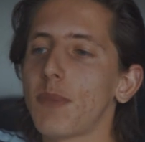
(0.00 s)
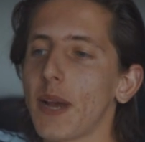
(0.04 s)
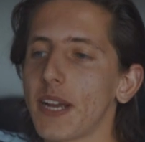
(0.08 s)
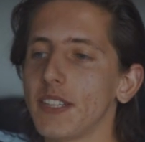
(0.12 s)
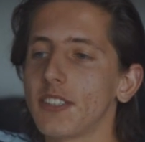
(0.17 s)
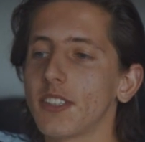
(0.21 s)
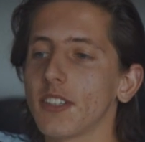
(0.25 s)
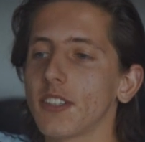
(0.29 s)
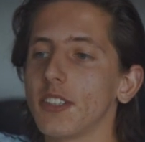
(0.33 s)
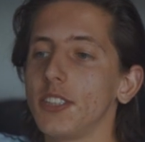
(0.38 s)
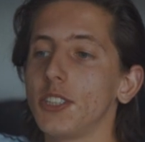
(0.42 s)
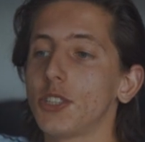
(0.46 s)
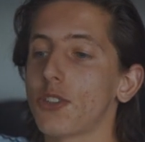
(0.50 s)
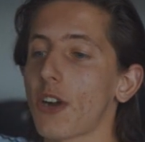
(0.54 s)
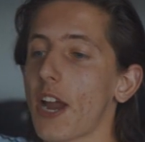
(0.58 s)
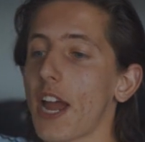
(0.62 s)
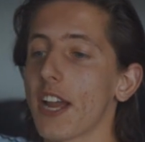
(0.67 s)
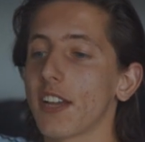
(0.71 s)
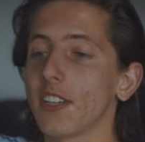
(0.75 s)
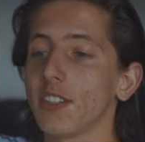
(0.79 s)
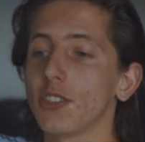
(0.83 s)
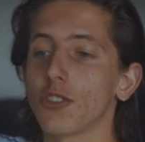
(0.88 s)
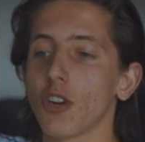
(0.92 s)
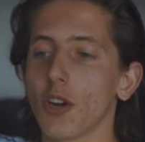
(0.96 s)
basically
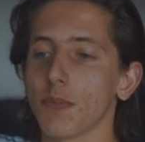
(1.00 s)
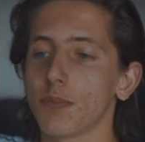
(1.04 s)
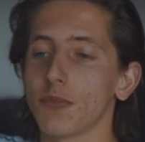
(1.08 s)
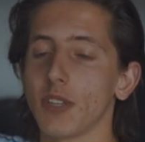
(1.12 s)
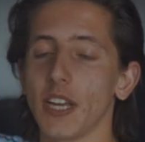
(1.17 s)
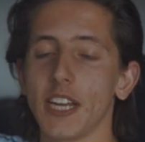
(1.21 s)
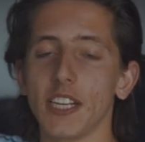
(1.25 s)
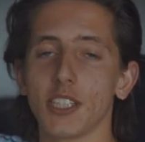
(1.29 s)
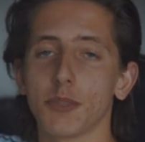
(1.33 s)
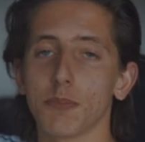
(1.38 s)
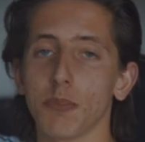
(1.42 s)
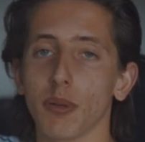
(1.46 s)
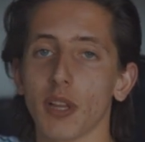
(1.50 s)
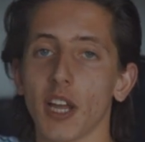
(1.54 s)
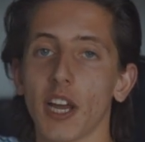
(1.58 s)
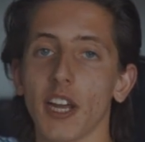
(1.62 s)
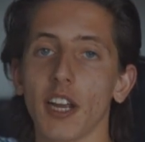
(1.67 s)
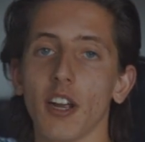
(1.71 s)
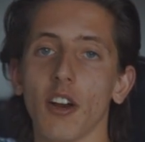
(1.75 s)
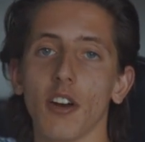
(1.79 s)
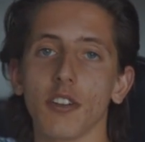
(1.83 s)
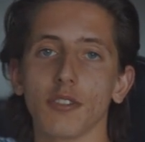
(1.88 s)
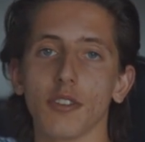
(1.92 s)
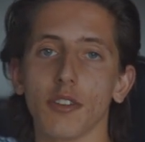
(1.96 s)
drag and dropped each
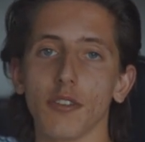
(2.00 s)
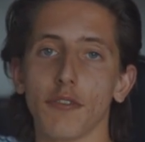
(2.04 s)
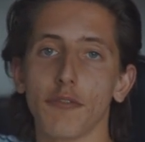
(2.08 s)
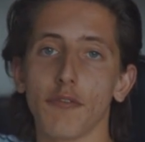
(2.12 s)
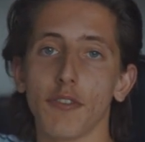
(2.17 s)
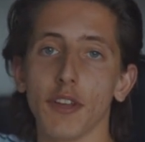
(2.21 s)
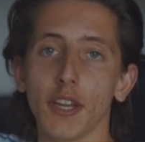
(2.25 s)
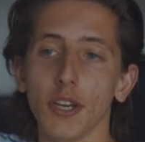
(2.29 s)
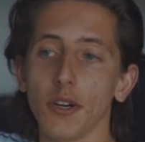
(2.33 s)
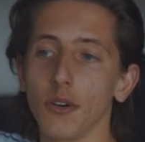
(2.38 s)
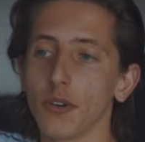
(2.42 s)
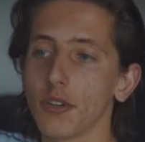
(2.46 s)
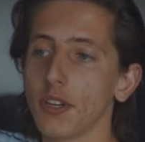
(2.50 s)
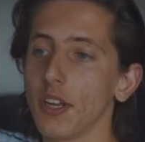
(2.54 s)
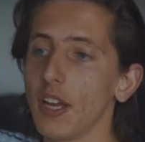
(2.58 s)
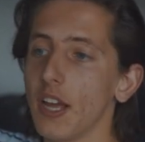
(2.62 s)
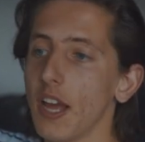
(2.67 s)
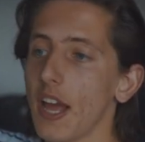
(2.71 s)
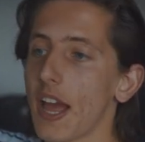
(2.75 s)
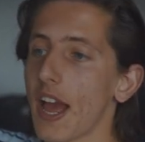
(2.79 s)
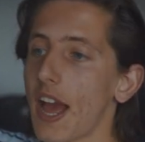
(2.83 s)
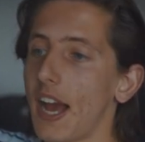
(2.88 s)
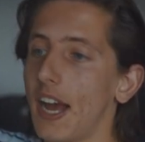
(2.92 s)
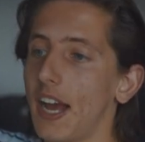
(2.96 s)
player onto the field
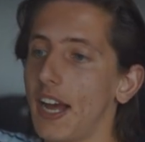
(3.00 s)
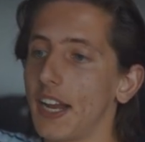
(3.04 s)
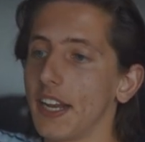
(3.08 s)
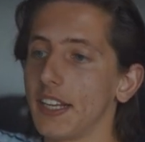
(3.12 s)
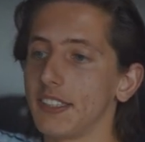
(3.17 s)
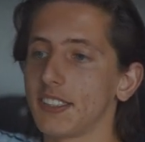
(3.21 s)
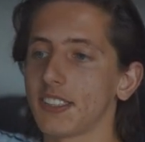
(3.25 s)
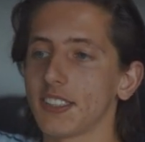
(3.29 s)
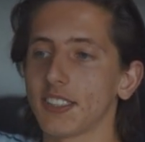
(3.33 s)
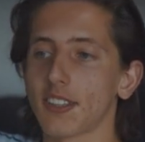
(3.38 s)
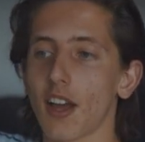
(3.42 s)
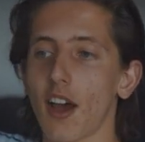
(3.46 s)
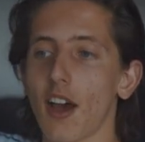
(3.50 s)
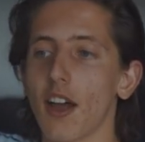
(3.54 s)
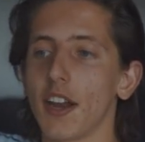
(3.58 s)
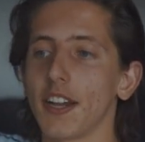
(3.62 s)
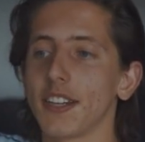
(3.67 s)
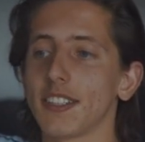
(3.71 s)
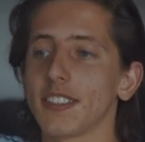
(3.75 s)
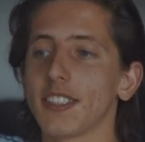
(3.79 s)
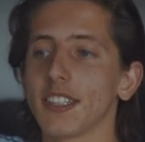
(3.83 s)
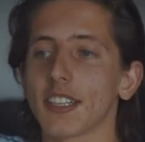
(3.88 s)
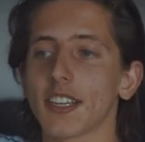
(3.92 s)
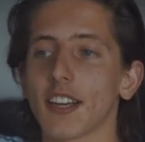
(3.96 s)
and it's
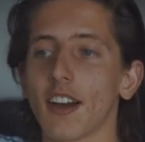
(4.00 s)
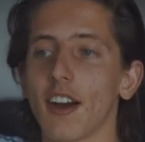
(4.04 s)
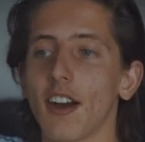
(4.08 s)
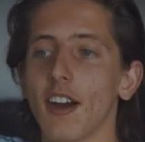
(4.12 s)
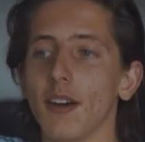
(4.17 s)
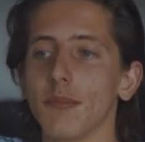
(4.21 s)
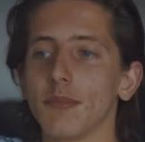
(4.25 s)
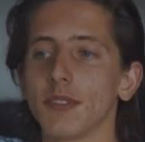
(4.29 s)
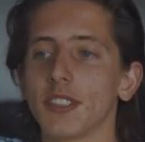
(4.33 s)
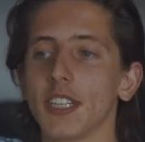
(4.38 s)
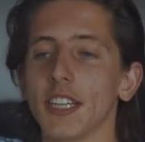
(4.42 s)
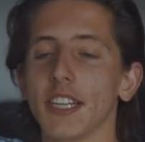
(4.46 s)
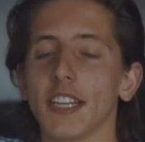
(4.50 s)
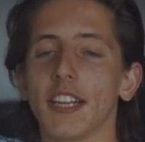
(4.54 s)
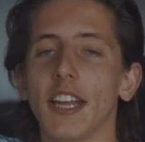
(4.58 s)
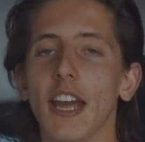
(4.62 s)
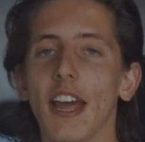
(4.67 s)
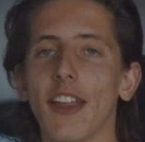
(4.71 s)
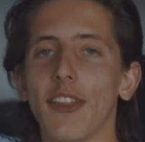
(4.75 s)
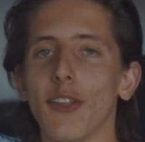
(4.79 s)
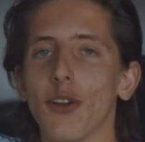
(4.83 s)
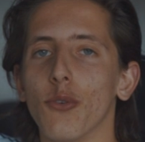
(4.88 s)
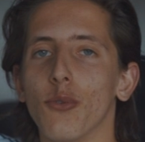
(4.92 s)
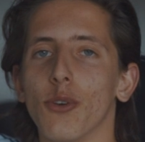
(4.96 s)
starting to come
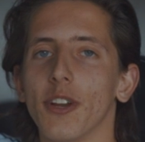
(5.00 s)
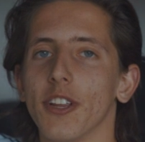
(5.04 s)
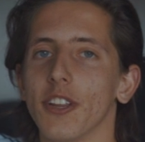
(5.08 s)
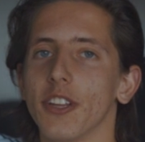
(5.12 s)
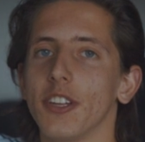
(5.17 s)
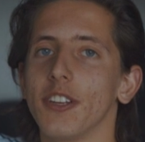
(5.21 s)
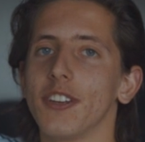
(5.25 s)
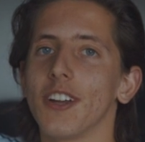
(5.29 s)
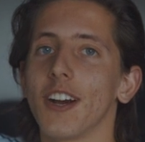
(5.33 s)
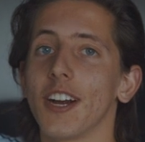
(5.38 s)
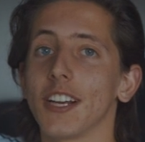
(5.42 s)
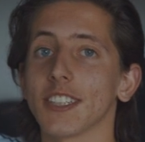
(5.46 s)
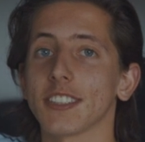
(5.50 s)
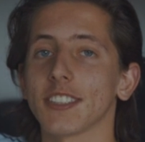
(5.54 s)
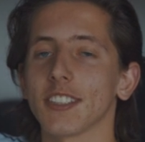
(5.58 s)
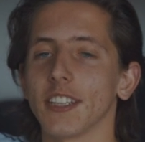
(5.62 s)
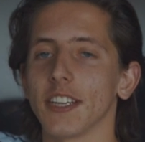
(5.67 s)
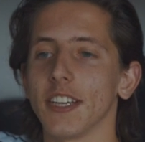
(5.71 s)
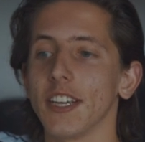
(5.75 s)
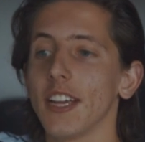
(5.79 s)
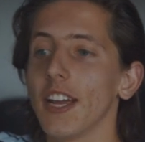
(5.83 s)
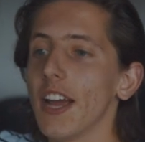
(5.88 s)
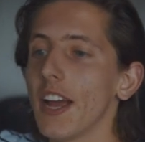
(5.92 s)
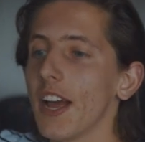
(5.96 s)
together really
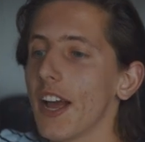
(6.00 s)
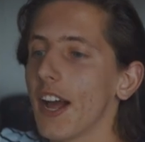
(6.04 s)
nicely.